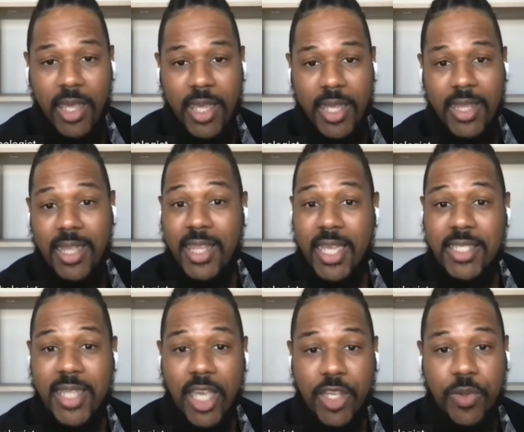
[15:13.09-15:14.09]
in the
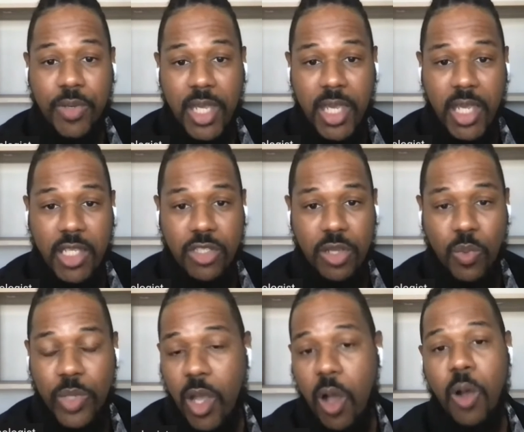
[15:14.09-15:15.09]
things that you need. So
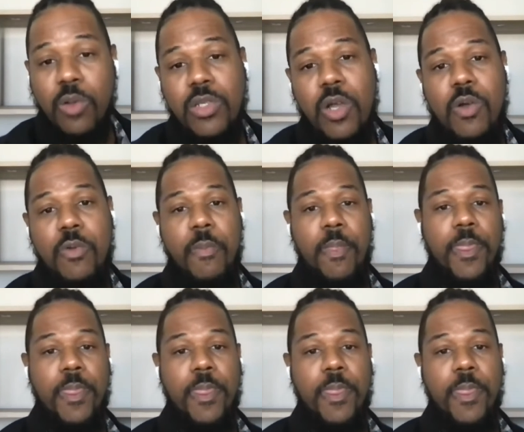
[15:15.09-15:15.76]
we all don't